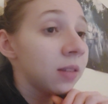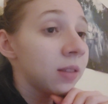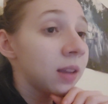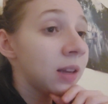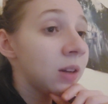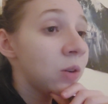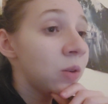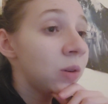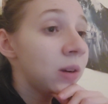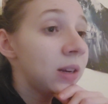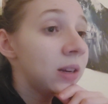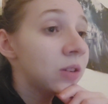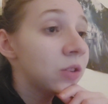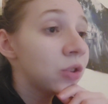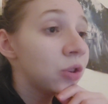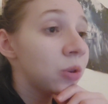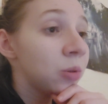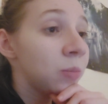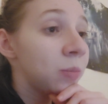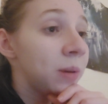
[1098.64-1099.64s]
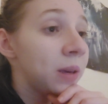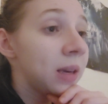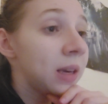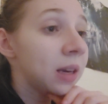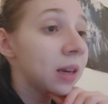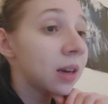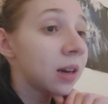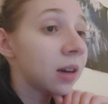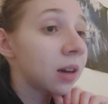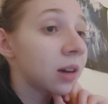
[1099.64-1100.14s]
They do need to
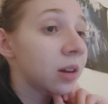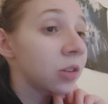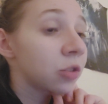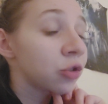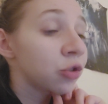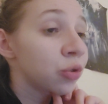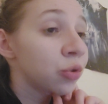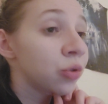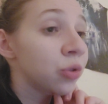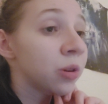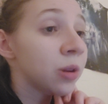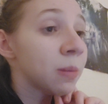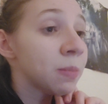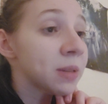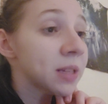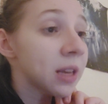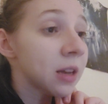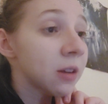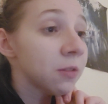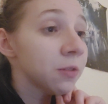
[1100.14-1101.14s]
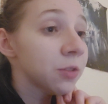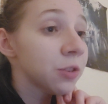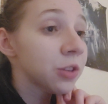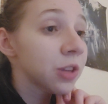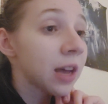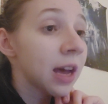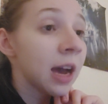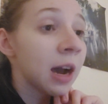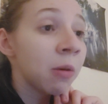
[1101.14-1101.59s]
be true to themselves.